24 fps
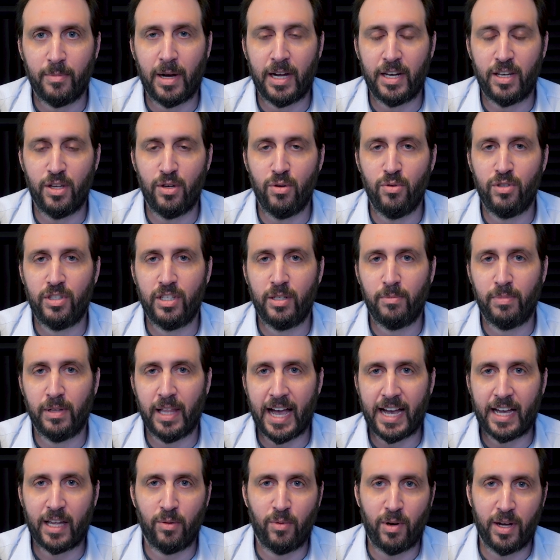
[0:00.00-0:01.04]
about using
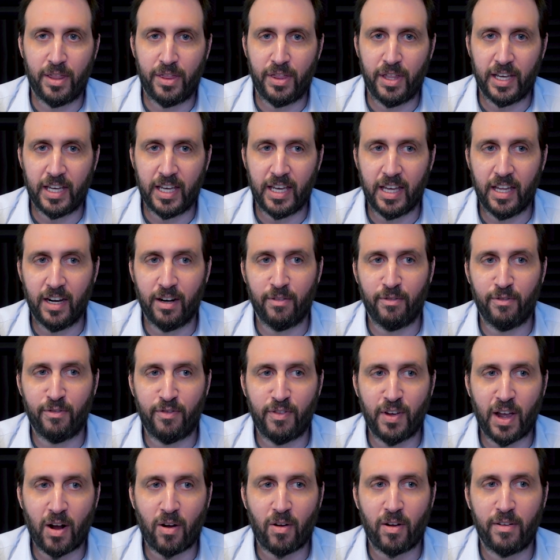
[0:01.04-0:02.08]
black and white thinking in a
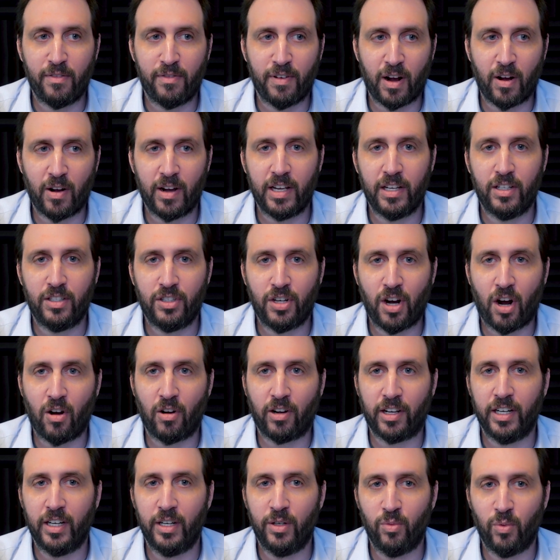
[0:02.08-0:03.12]
very, very
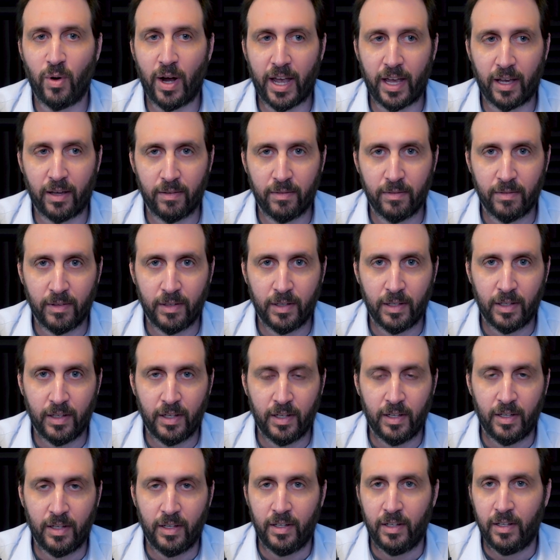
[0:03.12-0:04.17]
targeted way.
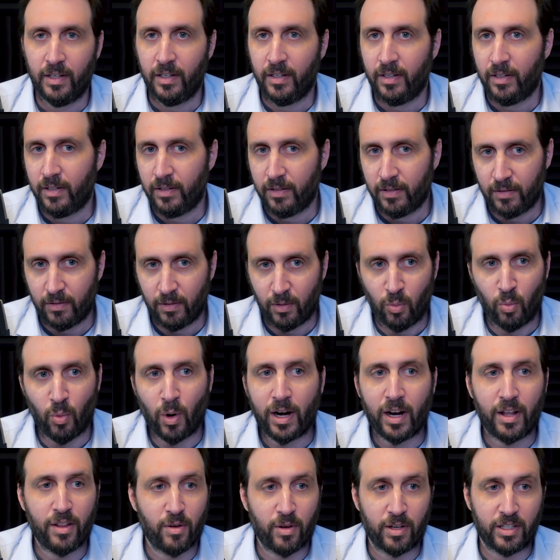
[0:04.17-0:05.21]

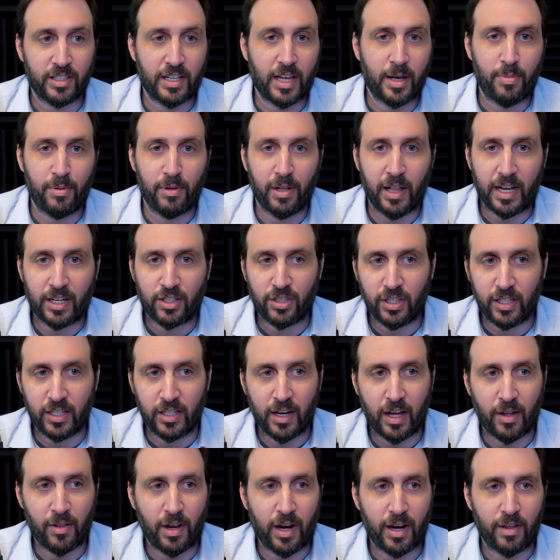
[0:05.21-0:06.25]
One other example, actually,
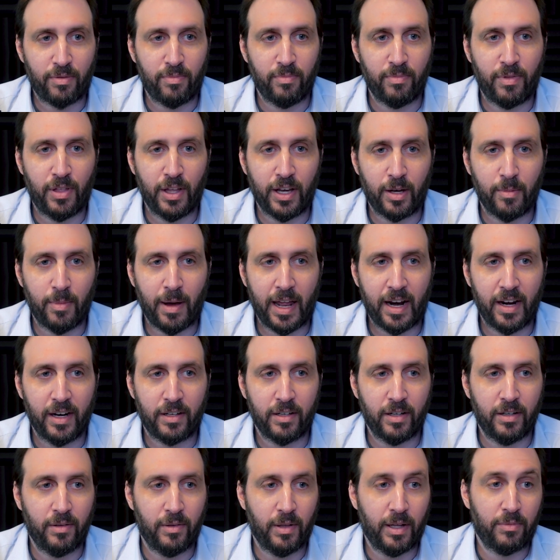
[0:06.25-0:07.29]
now that I think about it,
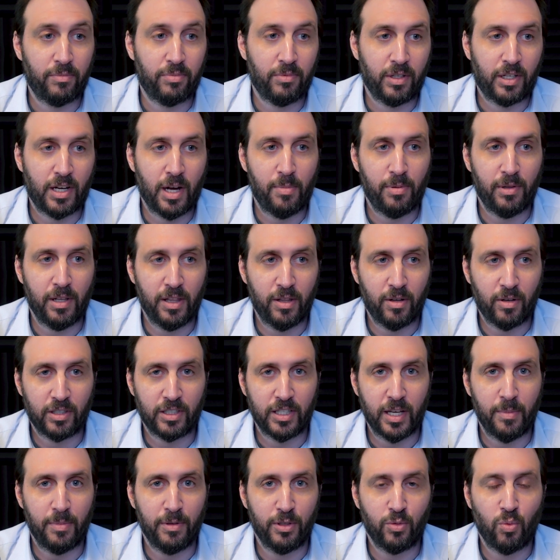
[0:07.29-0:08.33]
a couple other
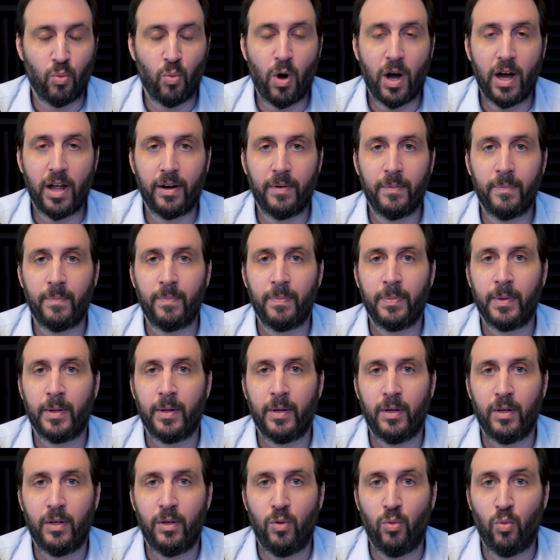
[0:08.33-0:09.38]
examples. One,
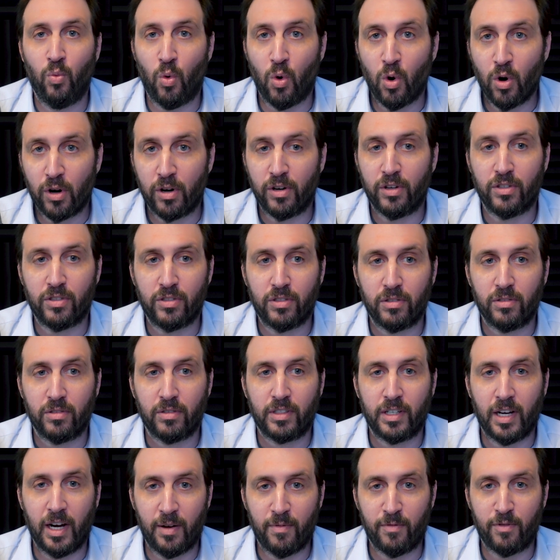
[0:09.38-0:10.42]
wars
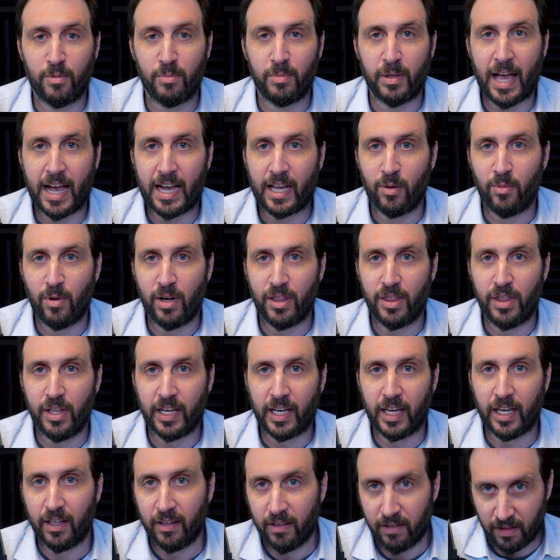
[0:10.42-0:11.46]
come from black and white
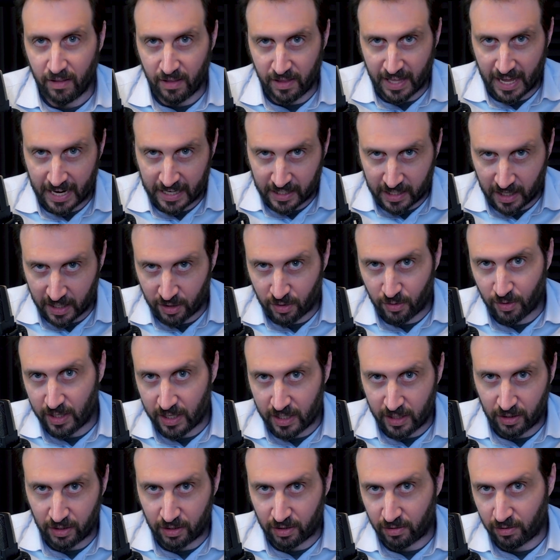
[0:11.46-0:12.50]
thinking. That
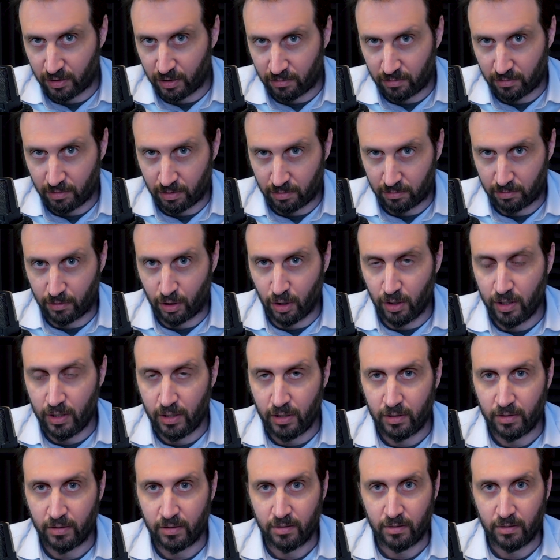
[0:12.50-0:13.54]
country is good.